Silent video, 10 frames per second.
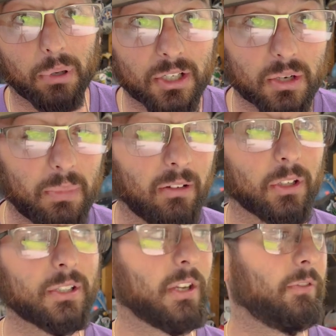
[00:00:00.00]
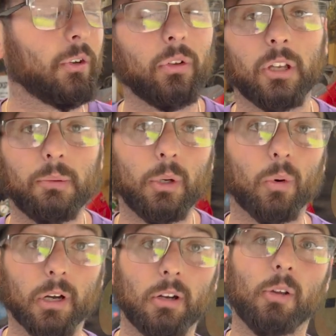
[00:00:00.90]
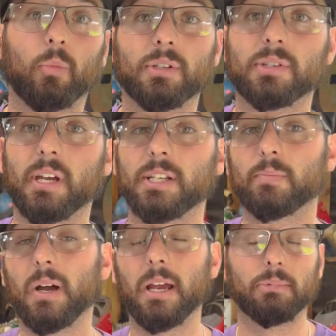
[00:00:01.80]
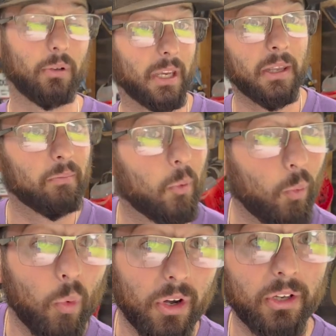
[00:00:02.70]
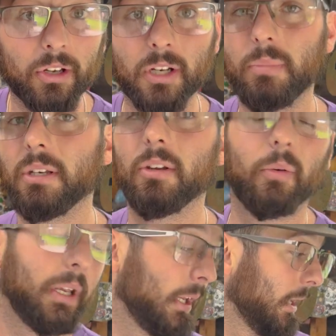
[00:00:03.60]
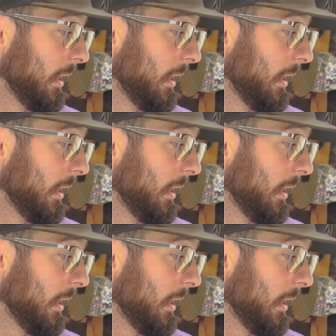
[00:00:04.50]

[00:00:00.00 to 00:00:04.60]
bunch of bevelers if you're only gonna be working on one size pipe. So again, what are you gonna be doing?